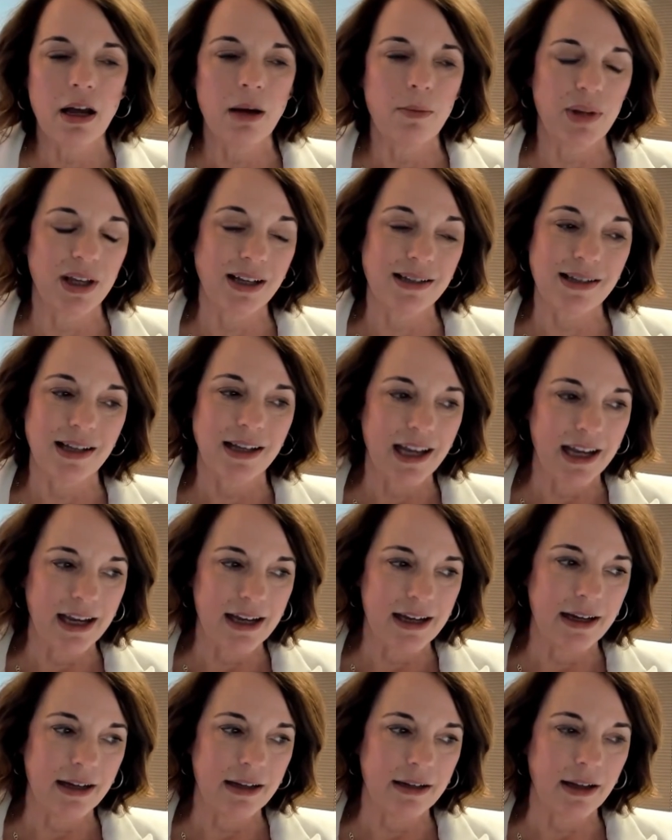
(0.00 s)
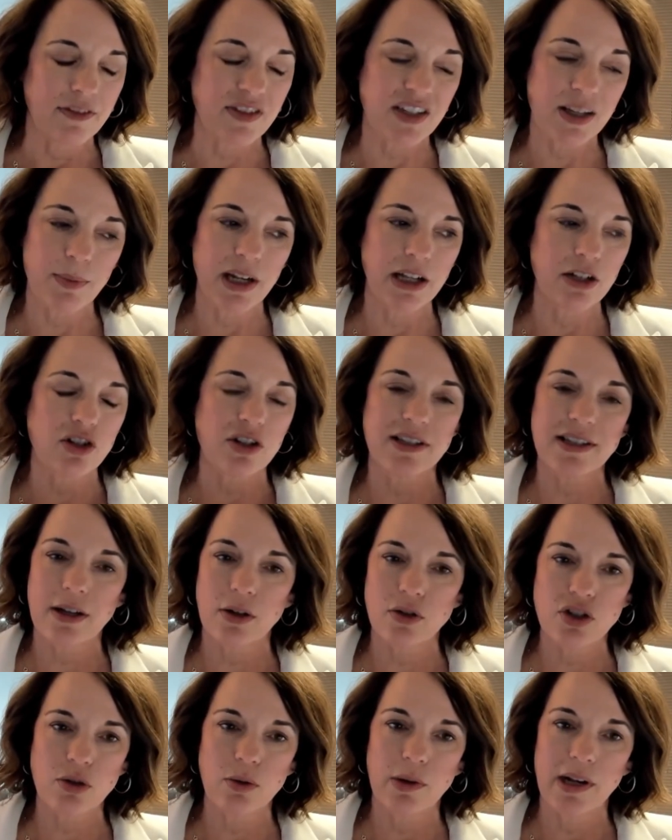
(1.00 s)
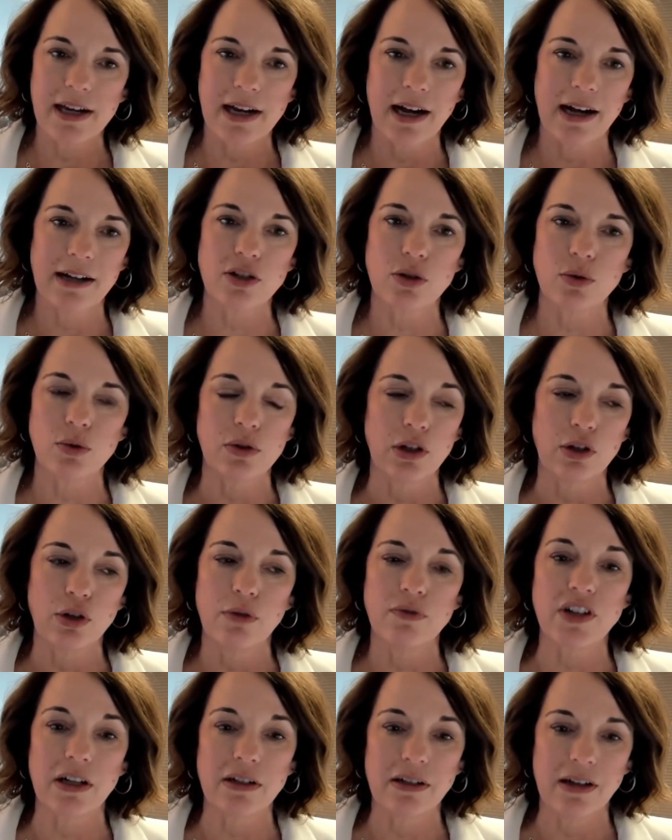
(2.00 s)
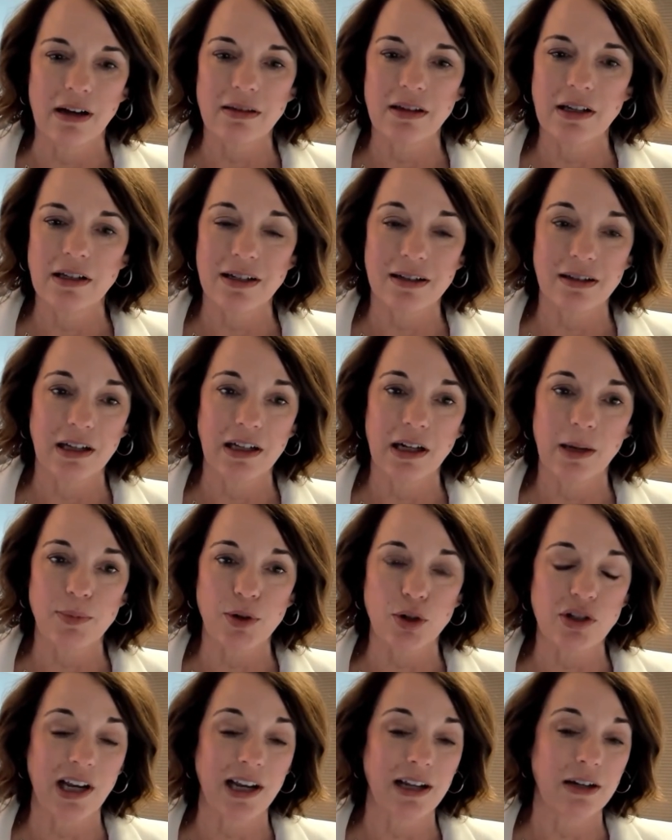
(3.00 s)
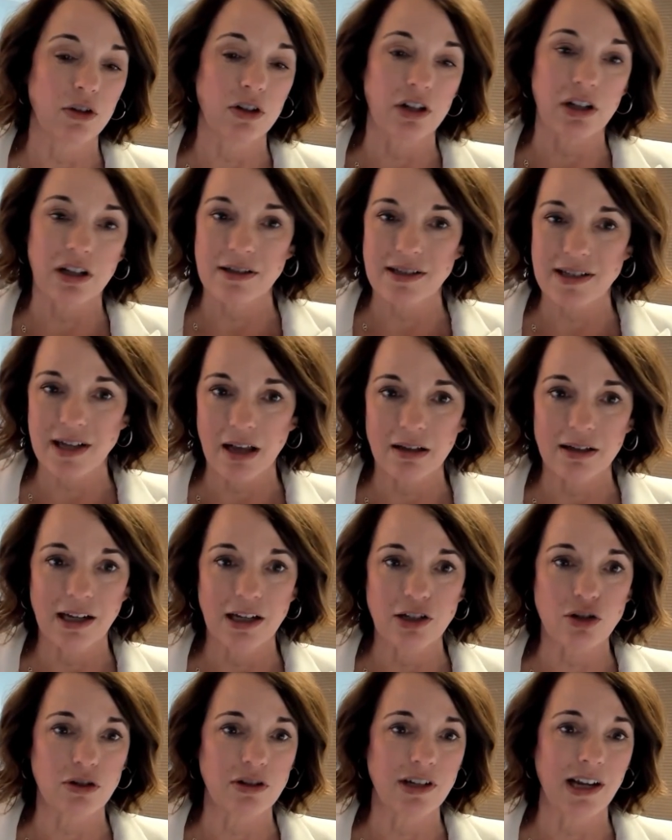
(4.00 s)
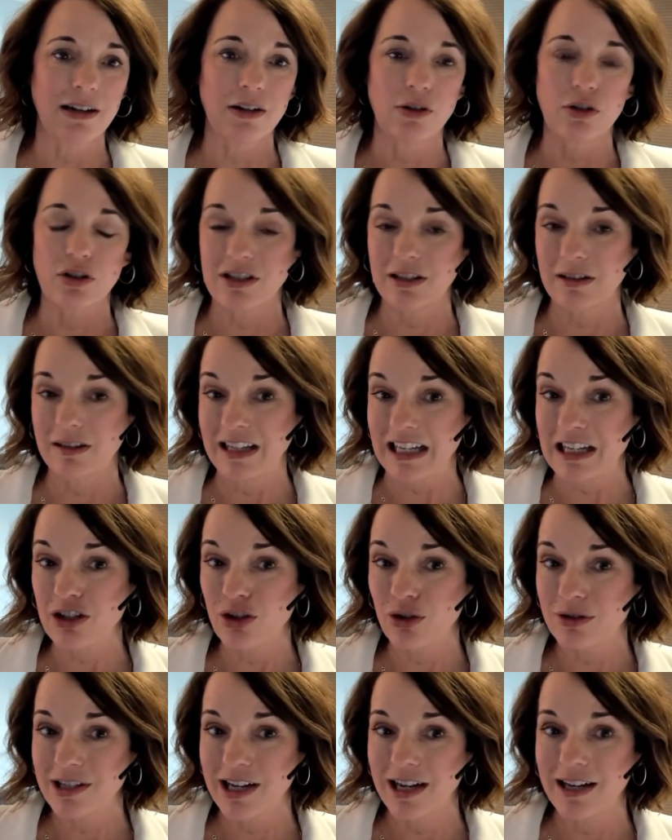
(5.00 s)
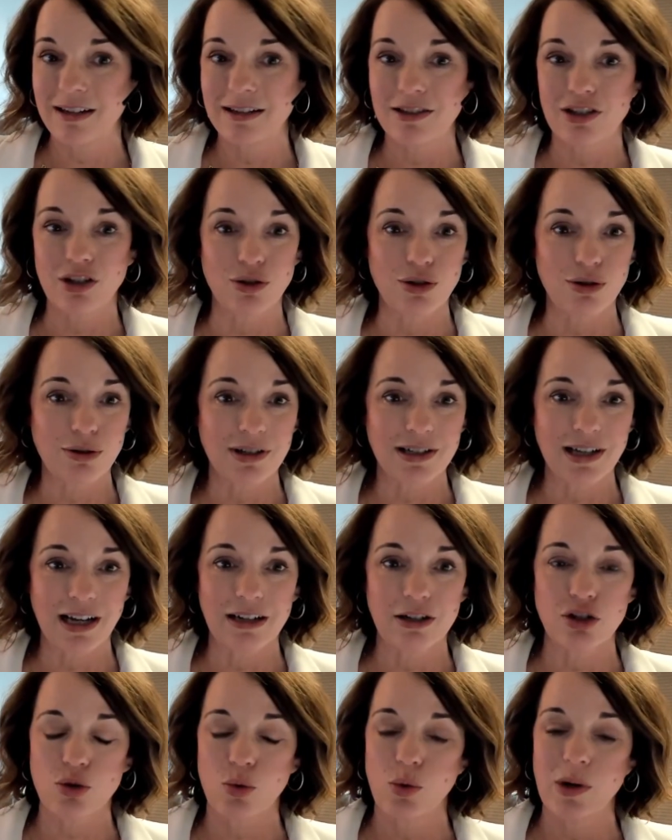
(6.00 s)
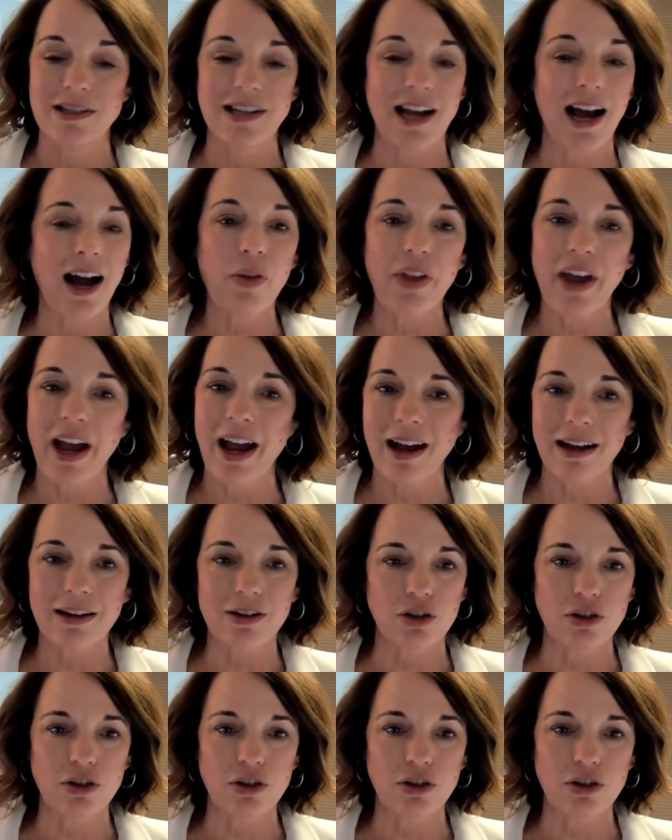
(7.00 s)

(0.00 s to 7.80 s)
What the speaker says: Because again, if somebody just sells you an AI tool and you've done nothing to clean up your data or to consolidate your data or to link your data, to do the data joins, how the heck are